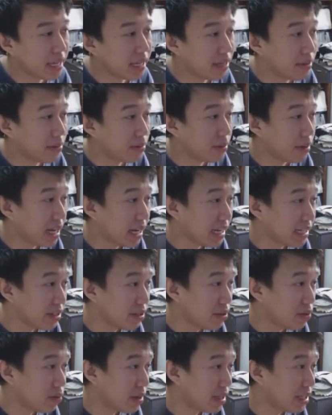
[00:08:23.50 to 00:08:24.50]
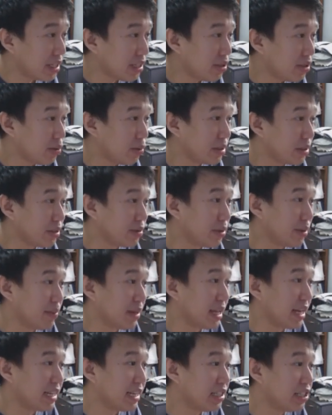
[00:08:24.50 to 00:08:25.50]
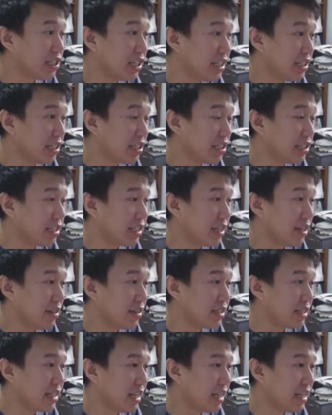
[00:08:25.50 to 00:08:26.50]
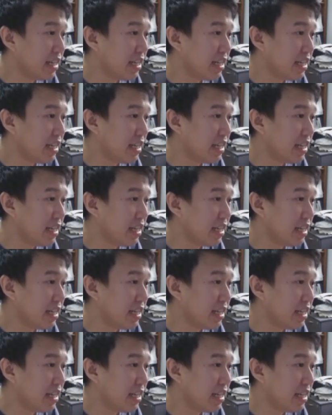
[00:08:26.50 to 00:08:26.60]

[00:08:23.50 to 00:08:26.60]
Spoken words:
and it will ask you whether do you want to apply the changes, and you say